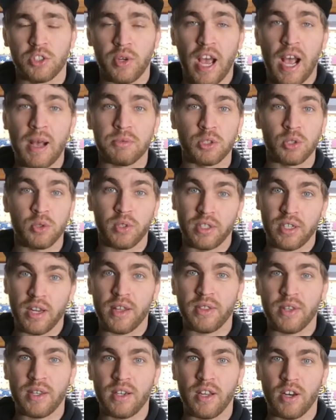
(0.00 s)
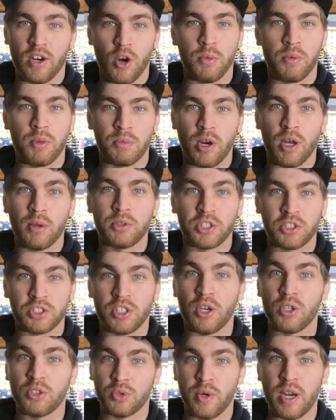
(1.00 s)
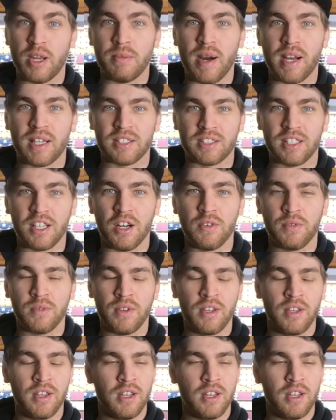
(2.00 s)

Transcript: do absolutely nothing and hope the problem just goes away by itself.